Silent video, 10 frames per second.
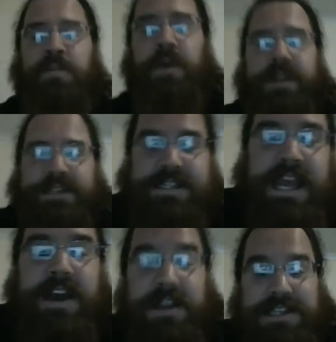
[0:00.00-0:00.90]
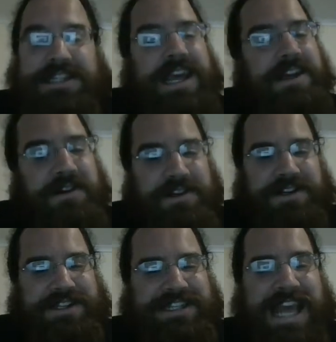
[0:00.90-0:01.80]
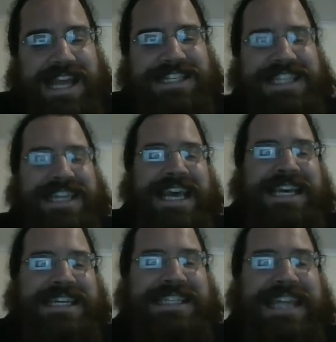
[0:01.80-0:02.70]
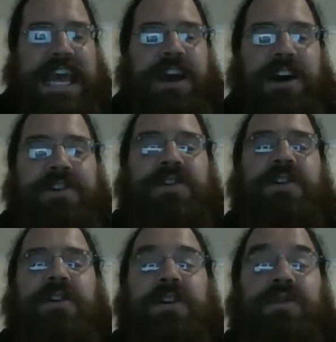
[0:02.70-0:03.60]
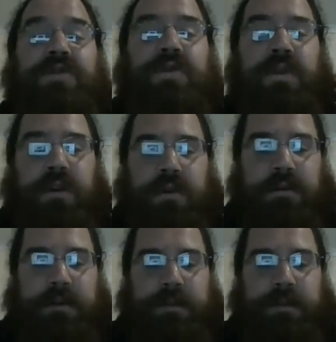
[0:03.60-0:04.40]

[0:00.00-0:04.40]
point is stay under tension, stay under control.